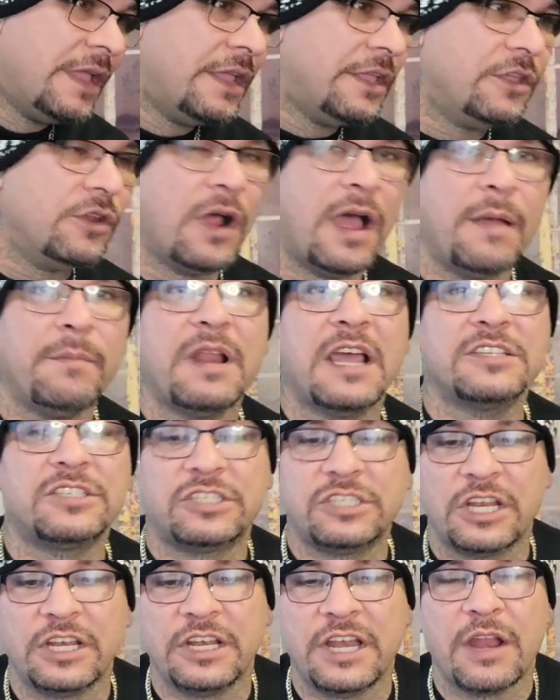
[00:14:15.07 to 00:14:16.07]
You know, I'm not
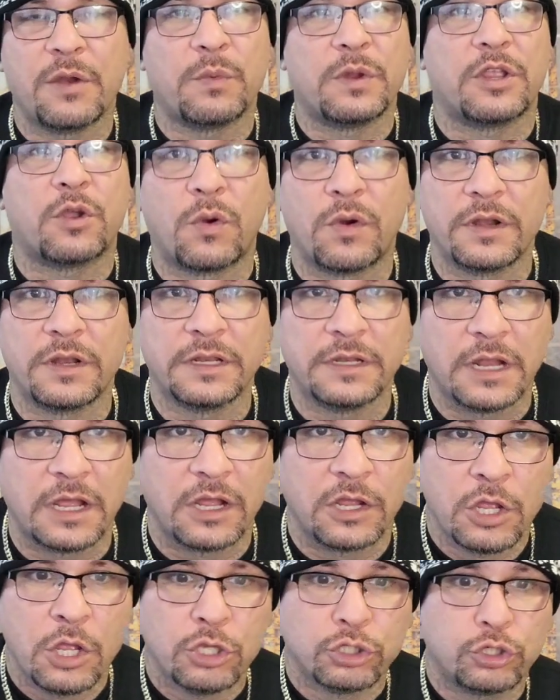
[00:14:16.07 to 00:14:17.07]
sitting here recording,
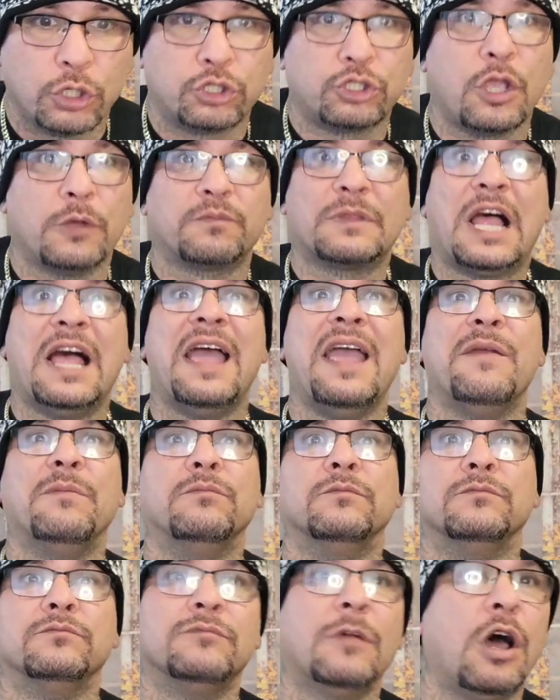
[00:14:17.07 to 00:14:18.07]
so skip, hey,
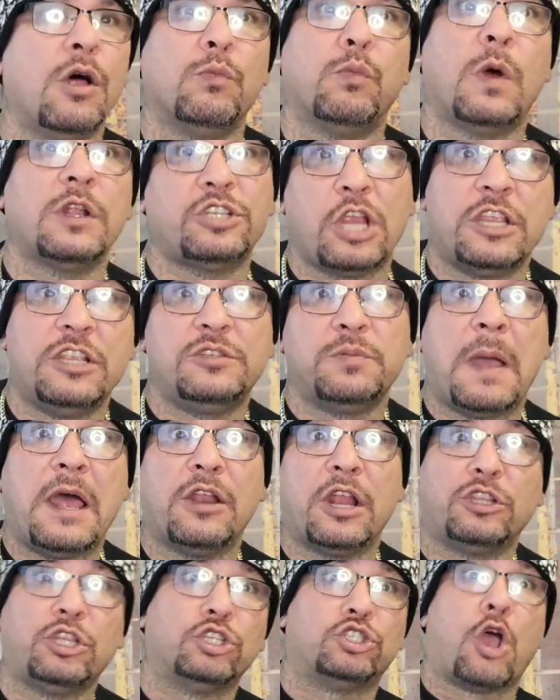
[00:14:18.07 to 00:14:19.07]
oh, watch it, he smiled
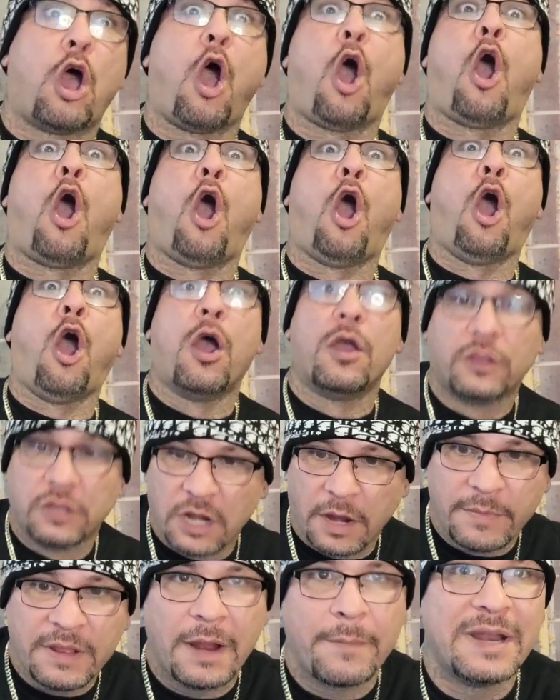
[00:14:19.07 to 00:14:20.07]
like this. You
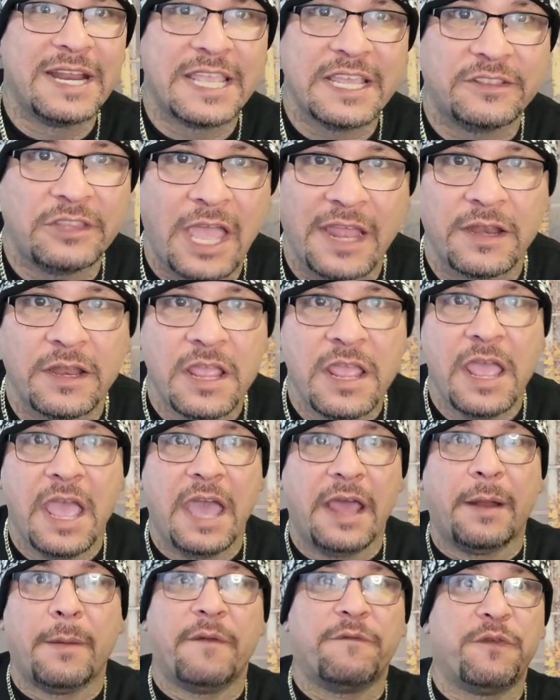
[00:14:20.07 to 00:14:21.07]
know what I mean? I'm going to get that,
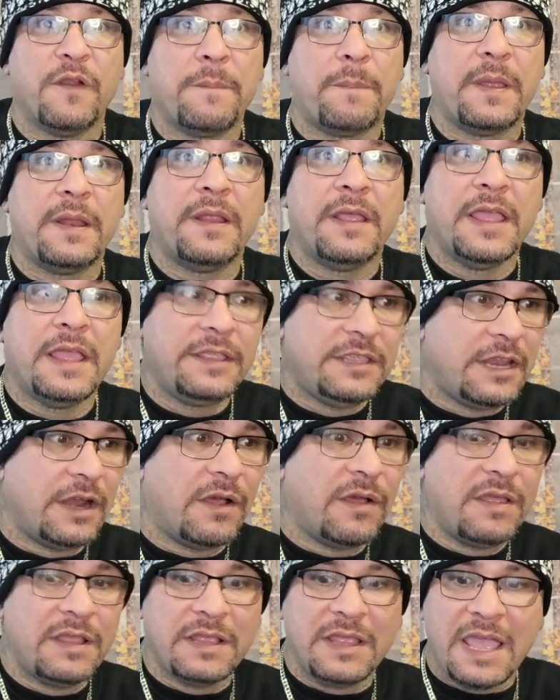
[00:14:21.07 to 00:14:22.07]
and I'm going to flip it, you
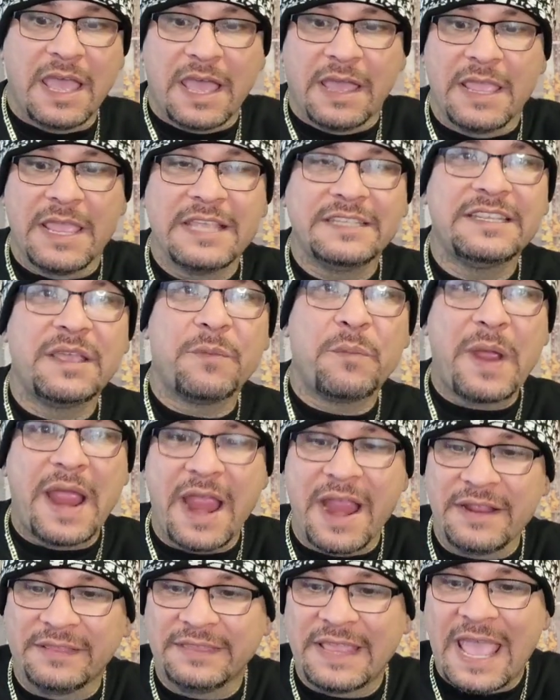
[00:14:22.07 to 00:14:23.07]
know. Is it
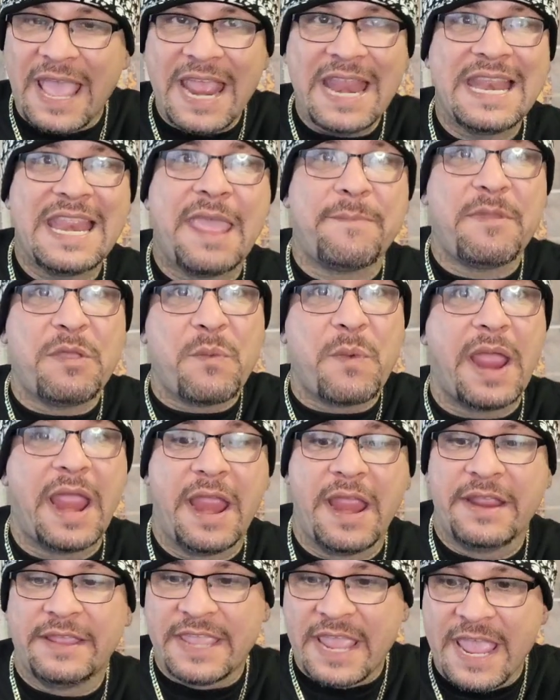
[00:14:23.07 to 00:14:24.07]
worth it? Let me
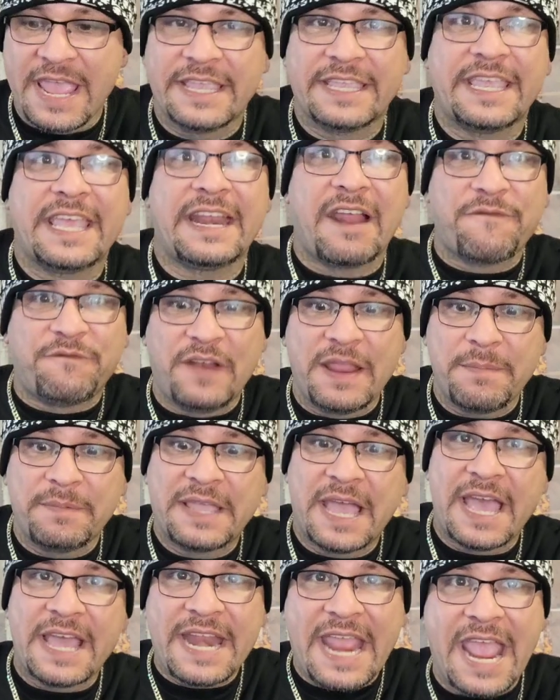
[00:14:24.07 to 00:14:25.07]
work it. Can I flip
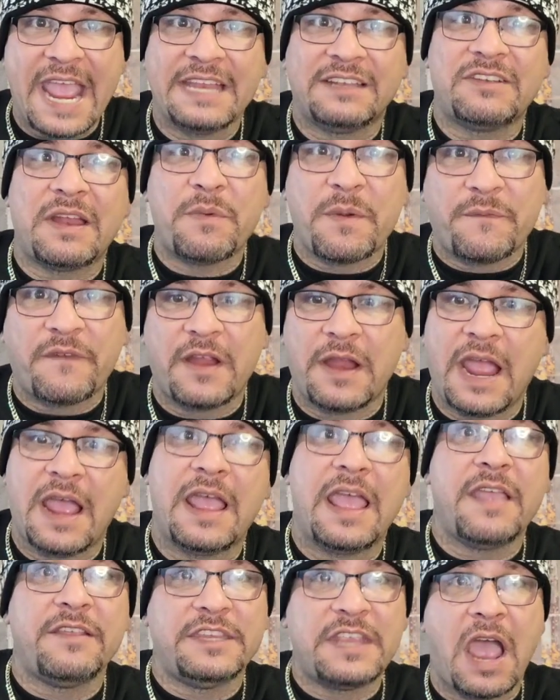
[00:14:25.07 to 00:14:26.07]
gun and flip reverse?
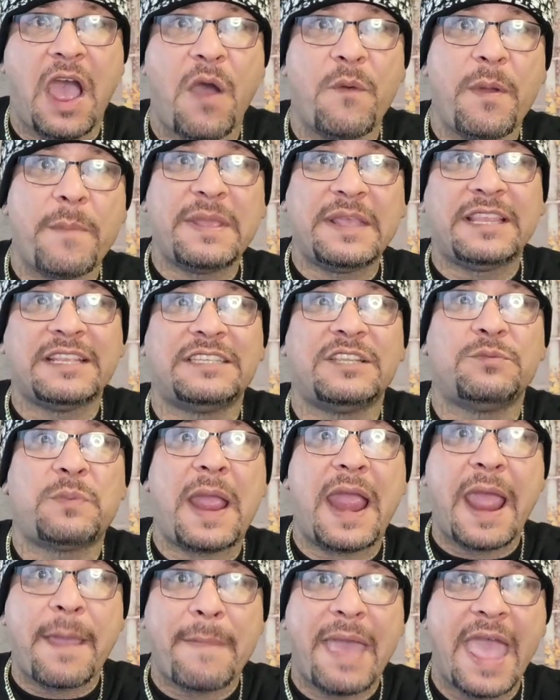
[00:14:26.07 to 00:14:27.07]
Is y'all with me? This is
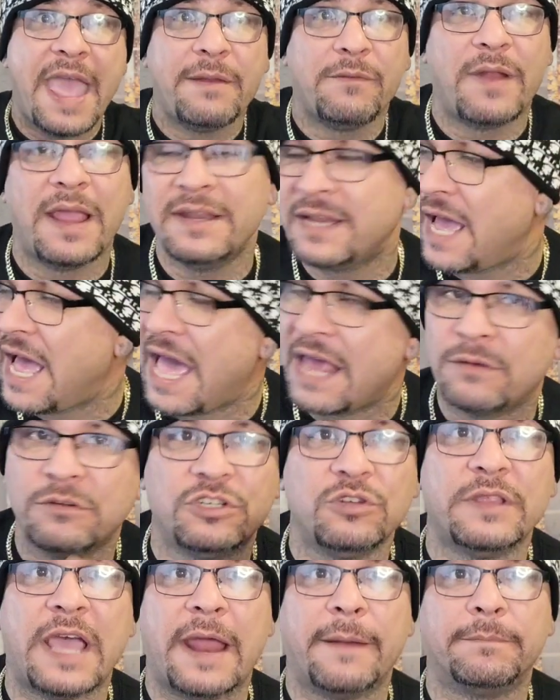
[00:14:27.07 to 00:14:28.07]
where I'm at right now. I don't
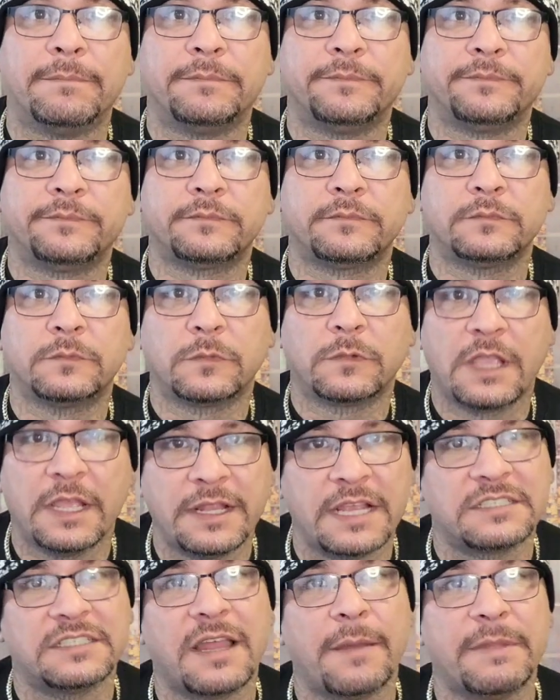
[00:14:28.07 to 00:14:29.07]
do that. Okay,
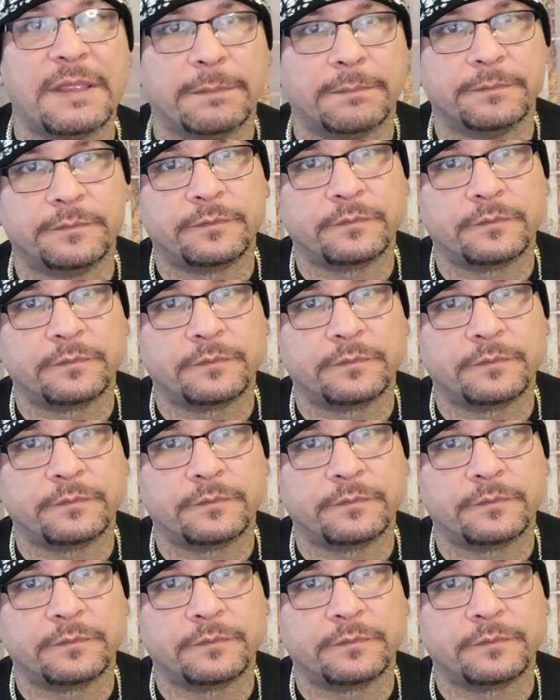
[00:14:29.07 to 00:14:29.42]
that's not me.